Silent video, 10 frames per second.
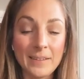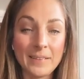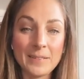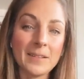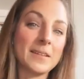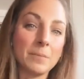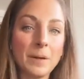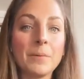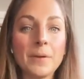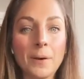at least like the
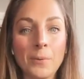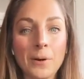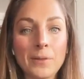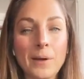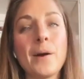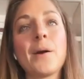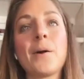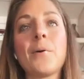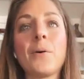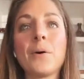people that work
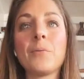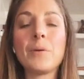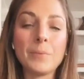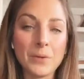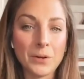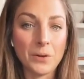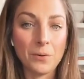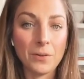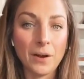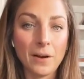there or people that go
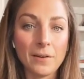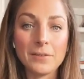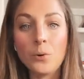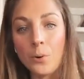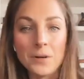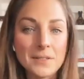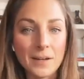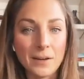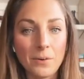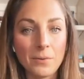there, tourists
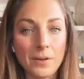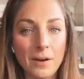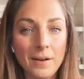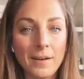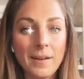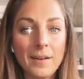that go there.